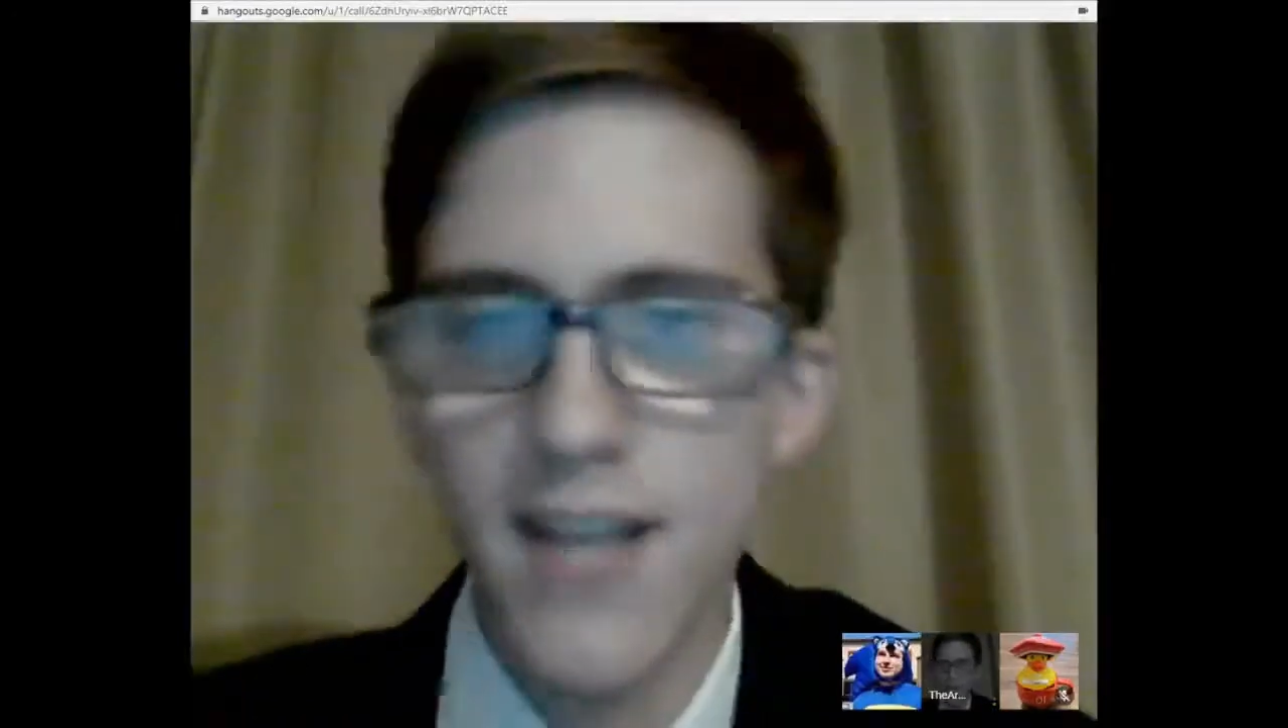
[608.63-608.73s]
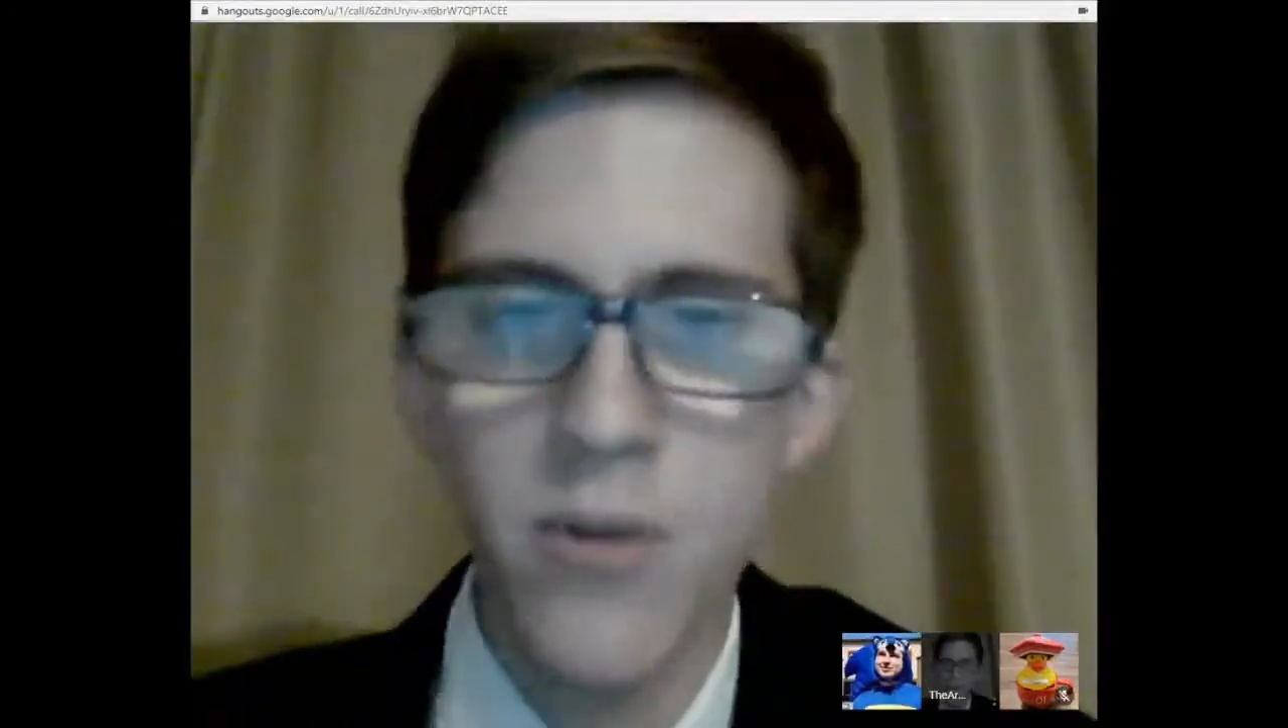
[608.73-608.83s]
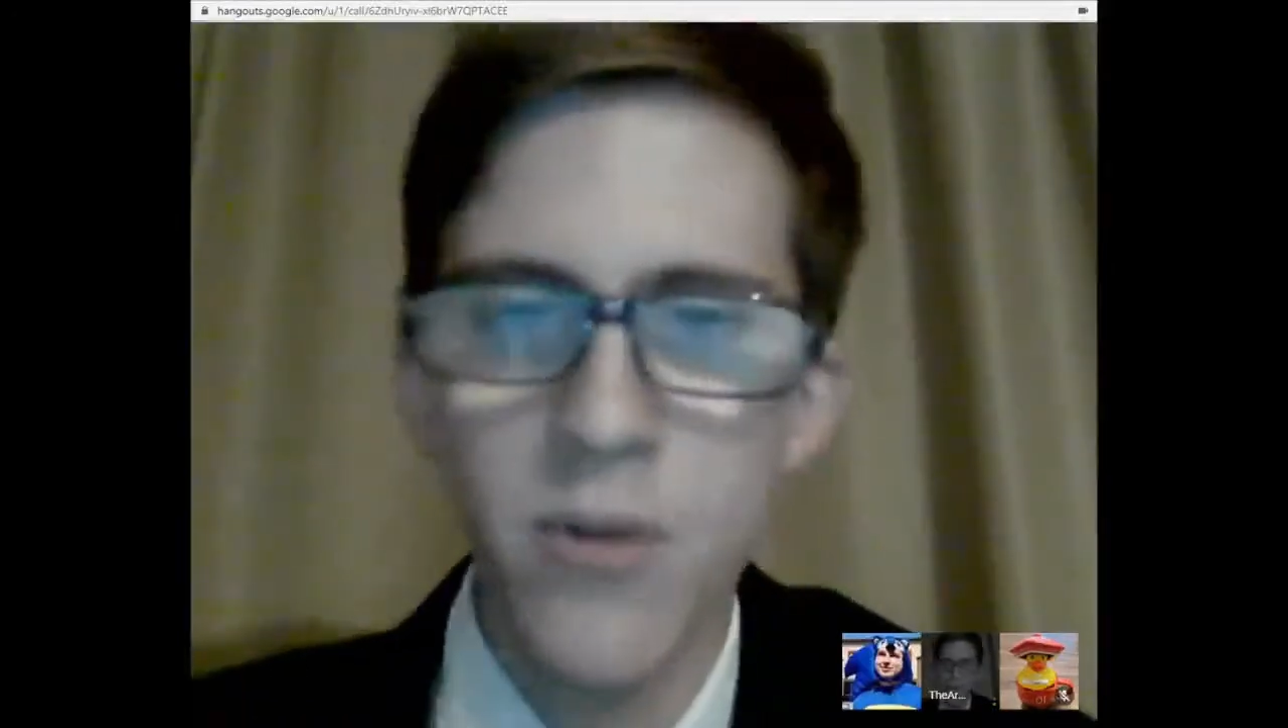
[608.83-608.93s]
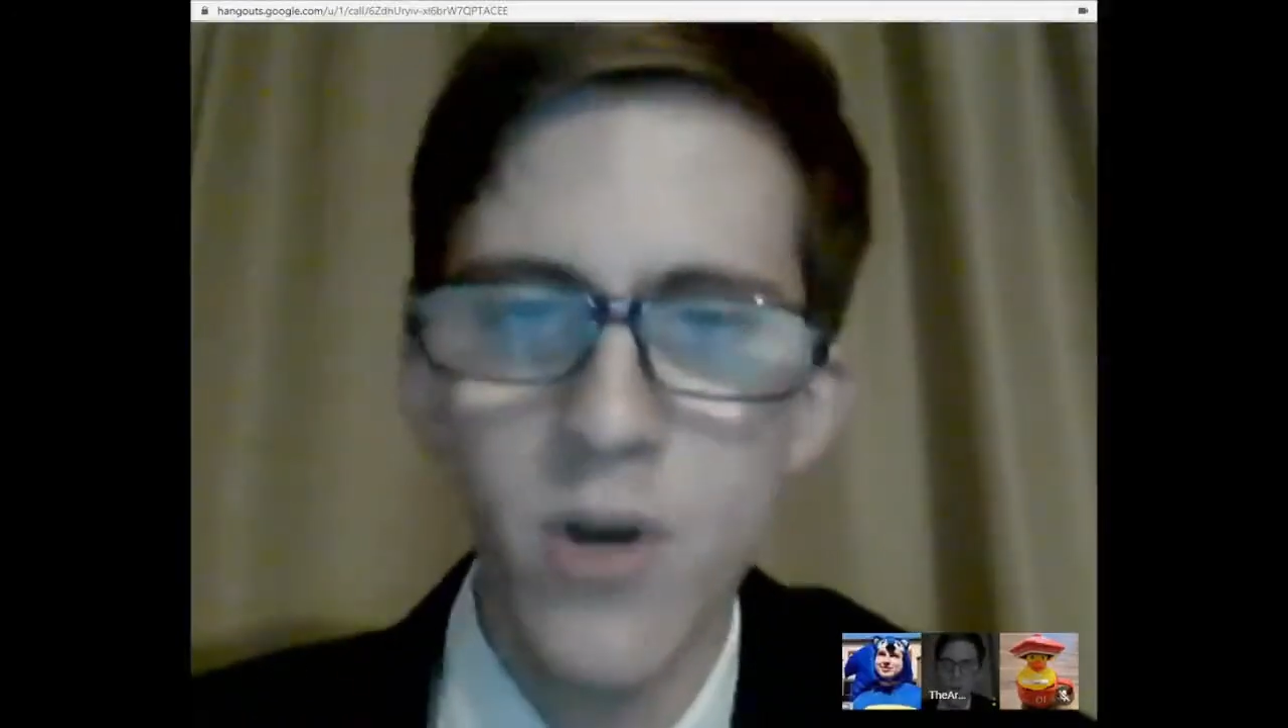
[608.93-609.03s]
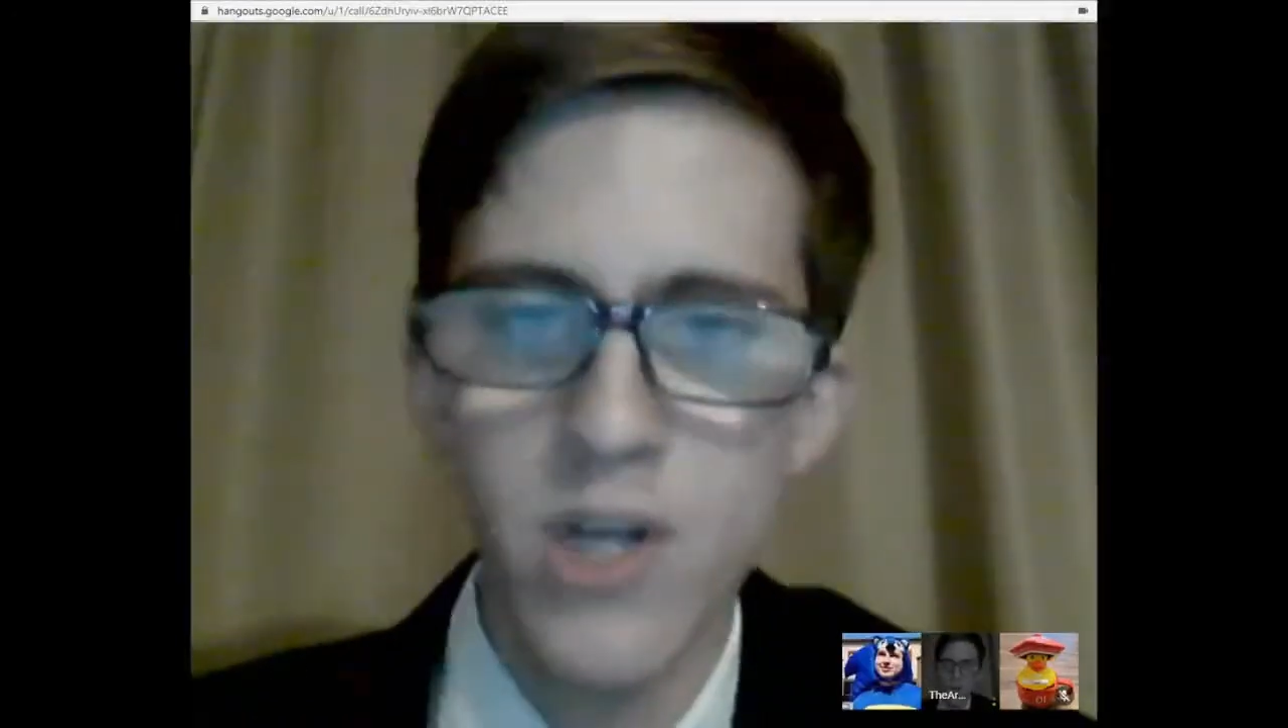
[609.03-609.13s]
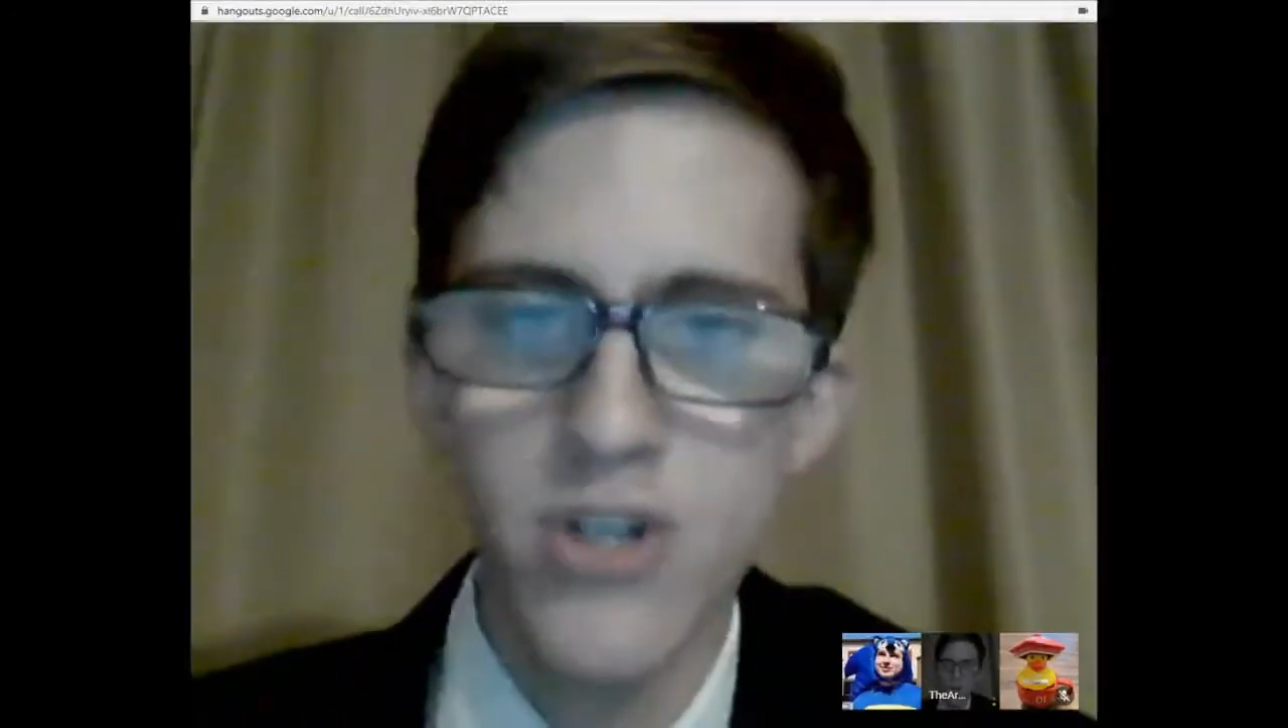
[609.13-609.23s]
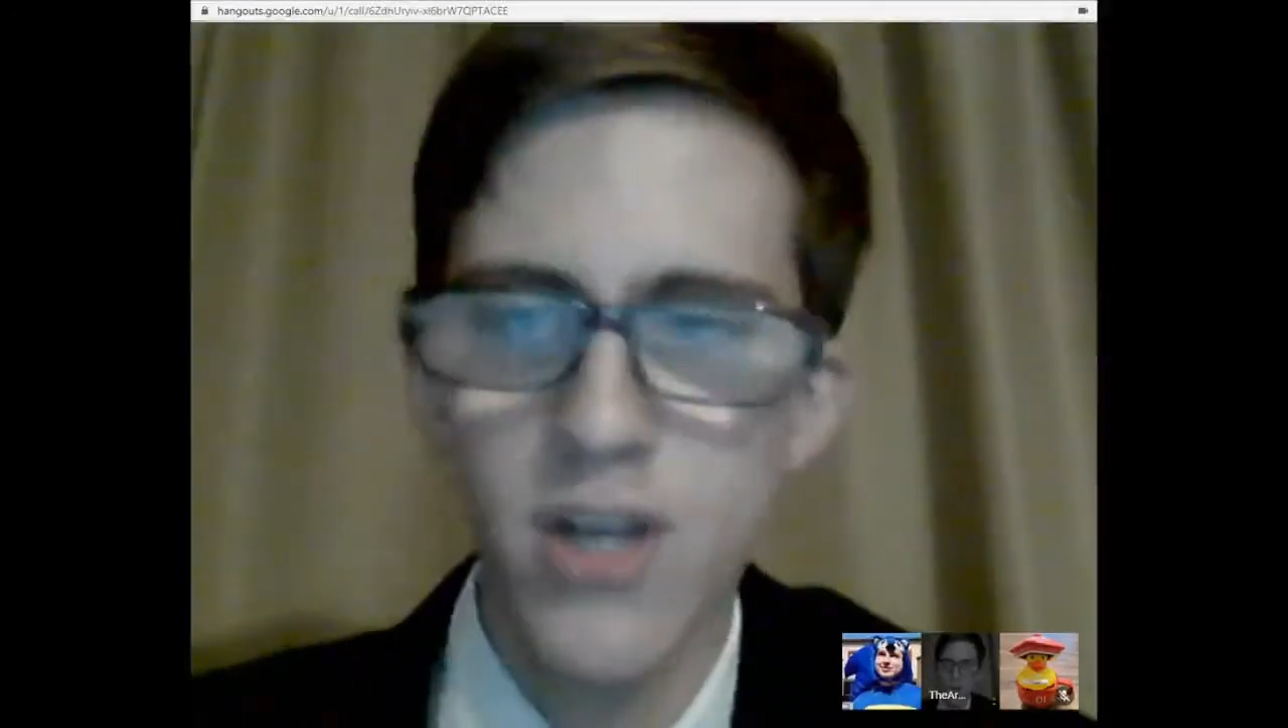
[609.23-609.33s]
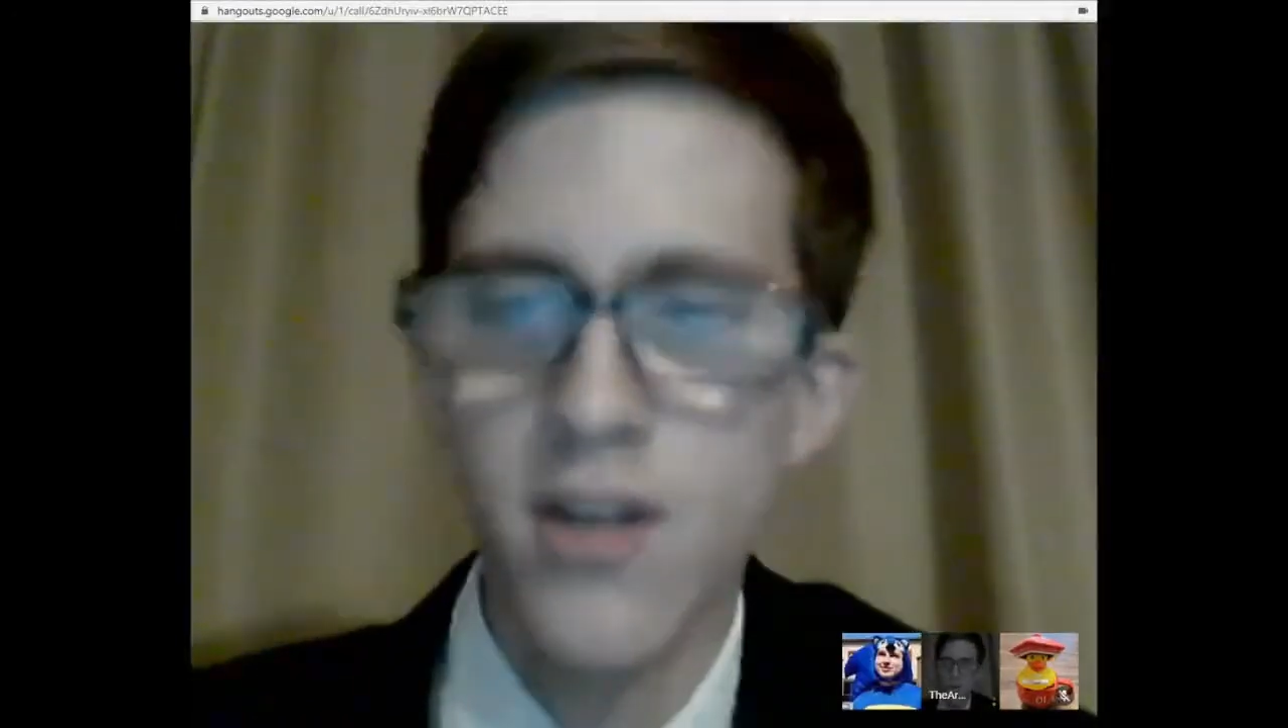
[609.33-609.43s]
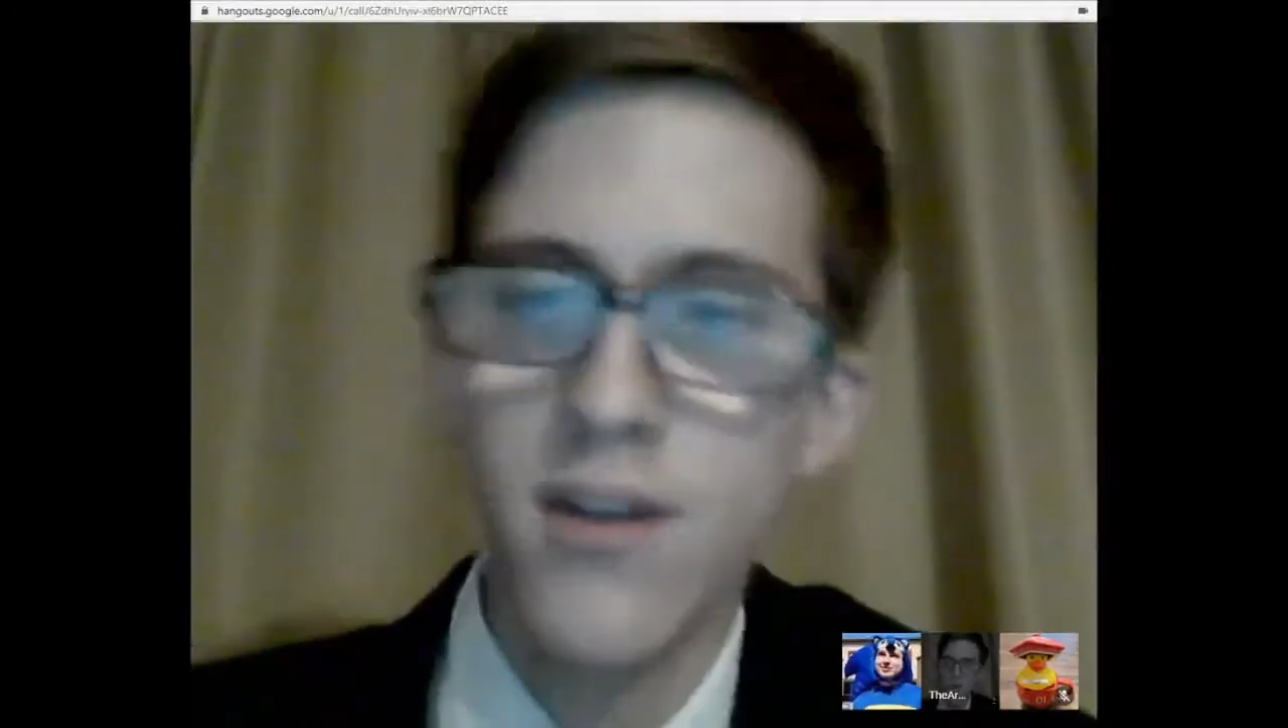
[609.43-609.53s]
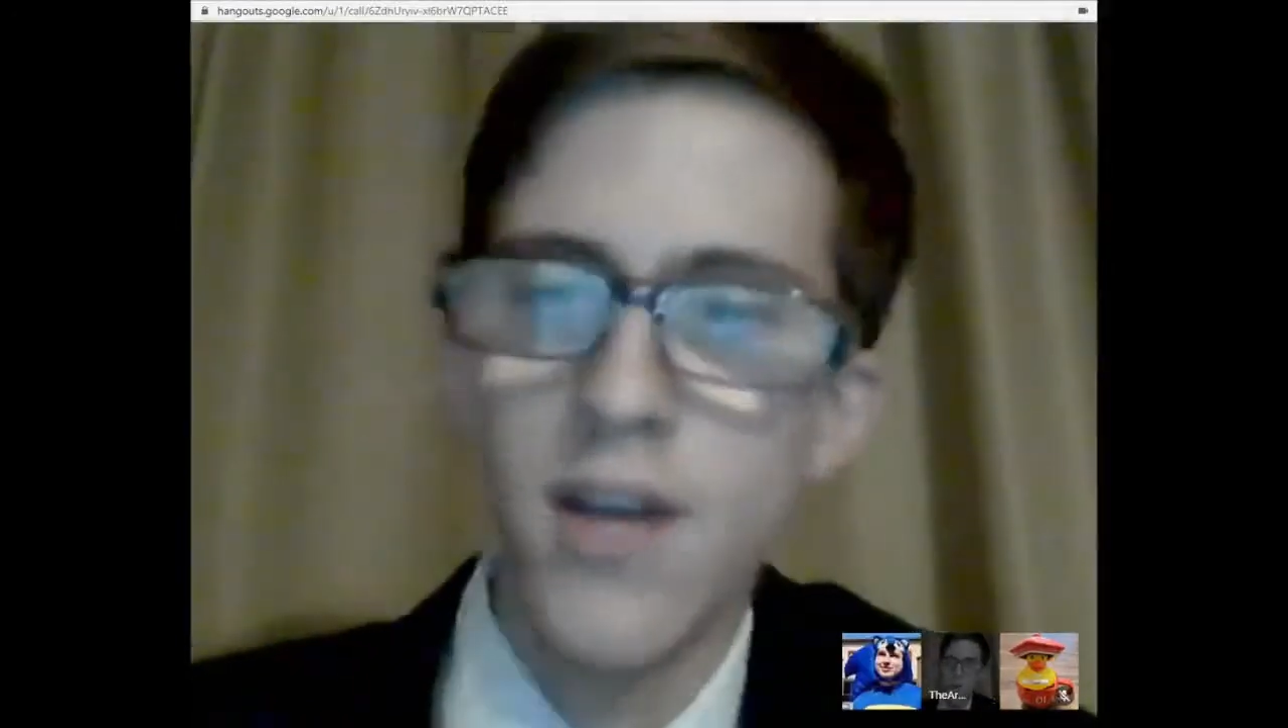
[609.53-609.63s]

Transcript: exploration,